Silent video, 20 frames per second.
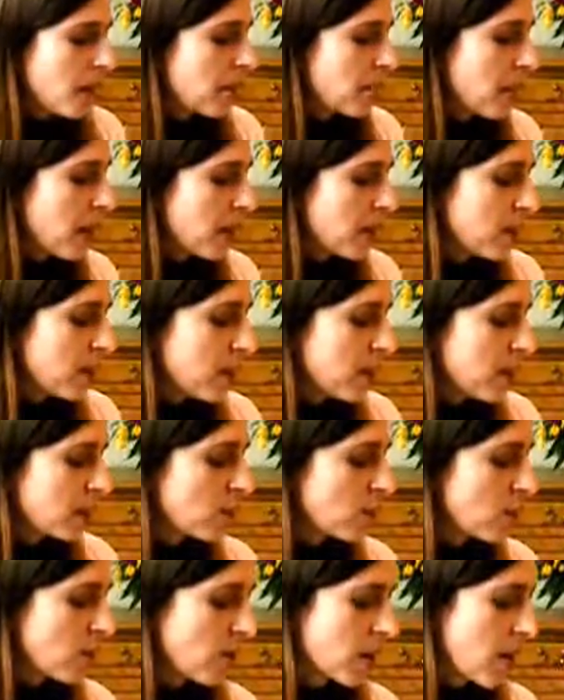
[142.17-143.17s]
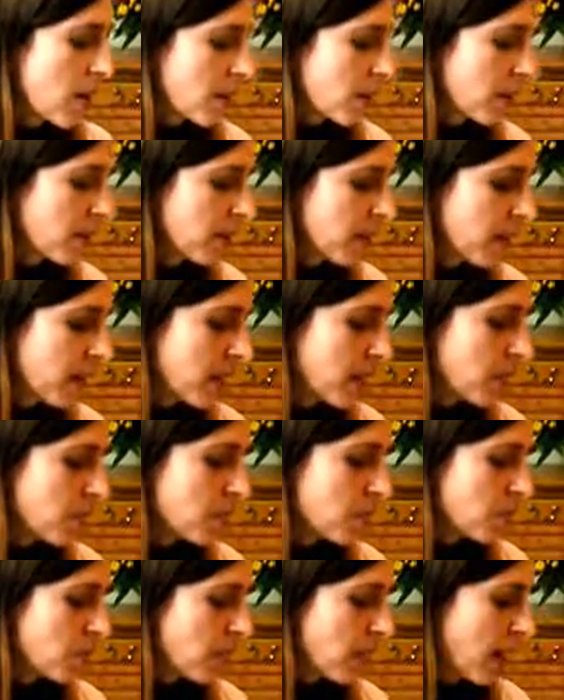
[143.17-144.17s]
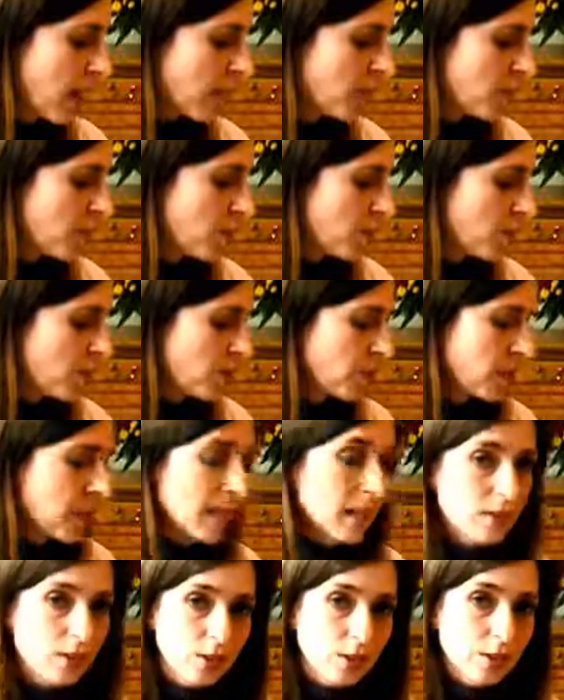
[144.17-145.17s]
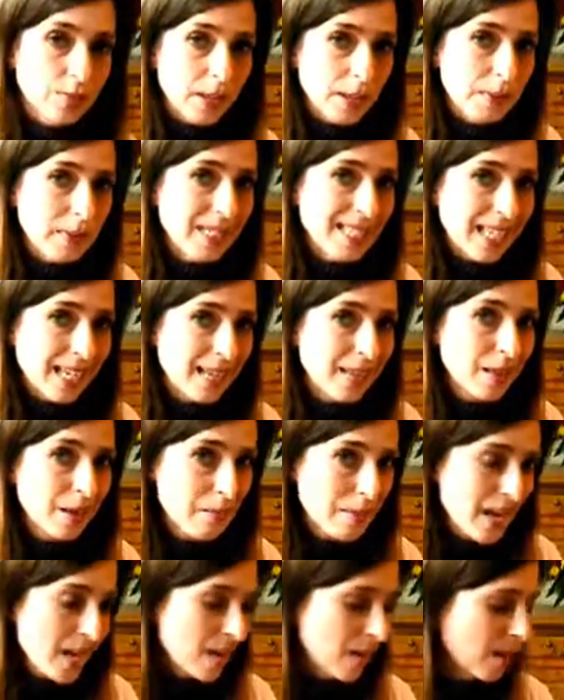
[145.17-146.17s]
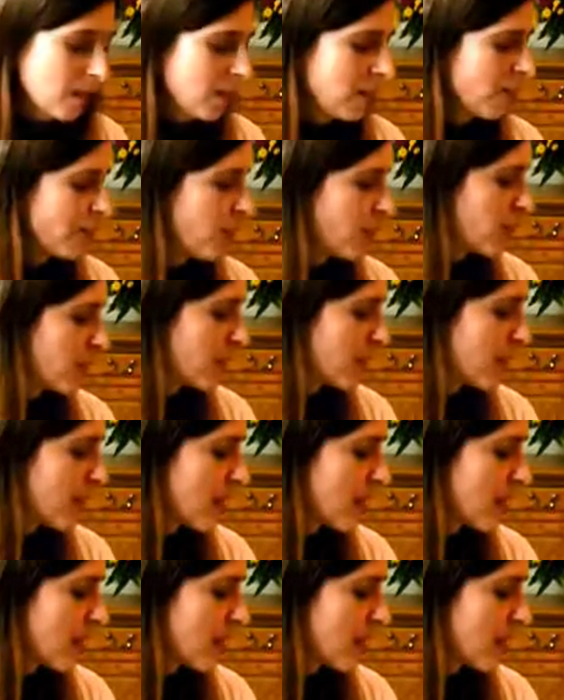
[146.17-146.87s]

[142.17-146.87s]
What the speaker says: But you need to know a couple of things. You will have to get those babies in the mail if you want